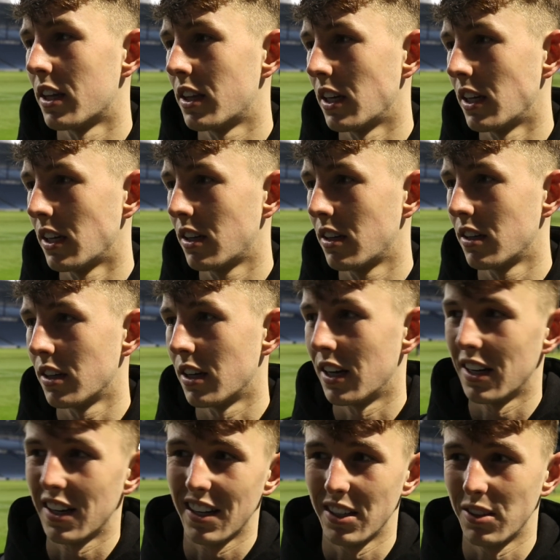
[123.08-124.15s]
I think.
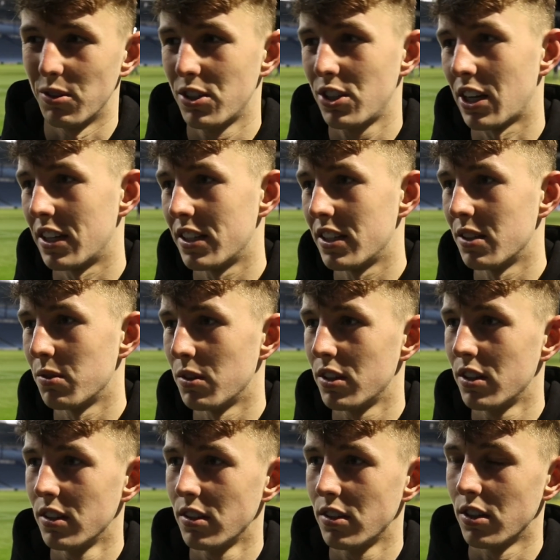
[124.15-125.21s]
Uh, those chances we, we
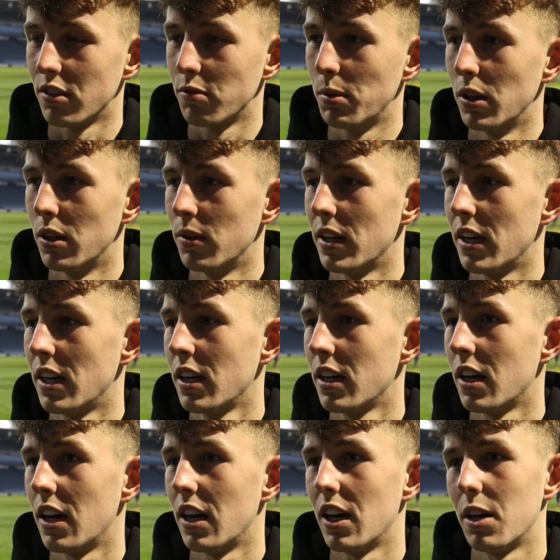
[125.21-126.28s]
should have put away.
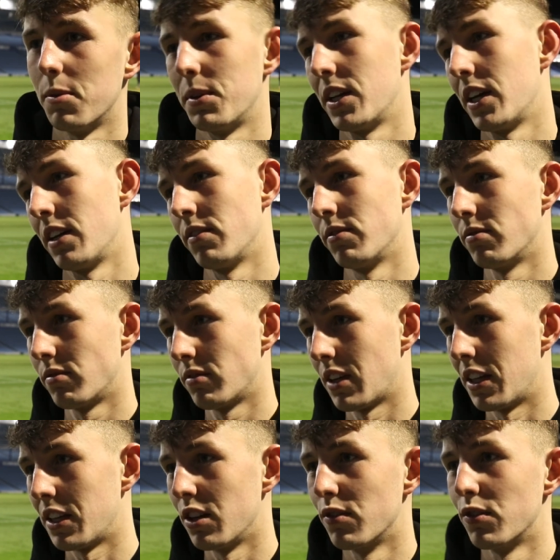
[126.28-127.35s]
Um, and then
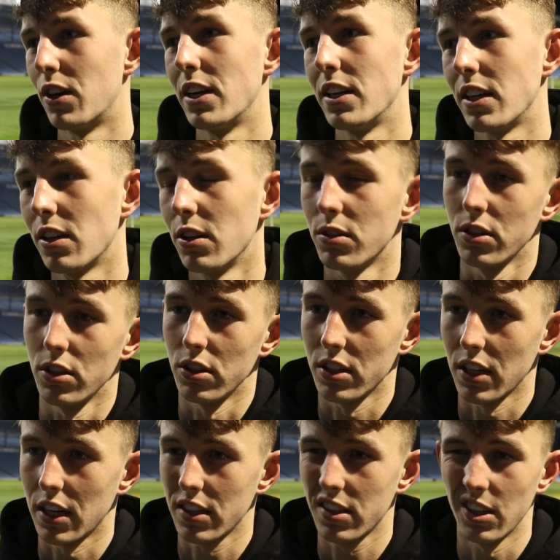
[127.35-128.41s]
at the other end, he goes and does
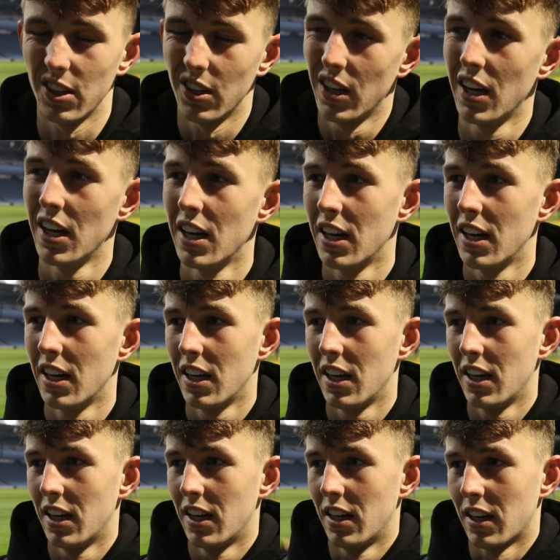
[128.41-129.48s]
that. So,
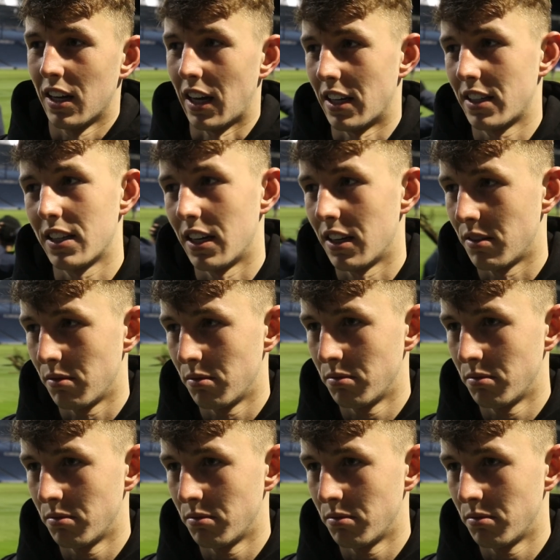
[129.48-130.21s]
like I said,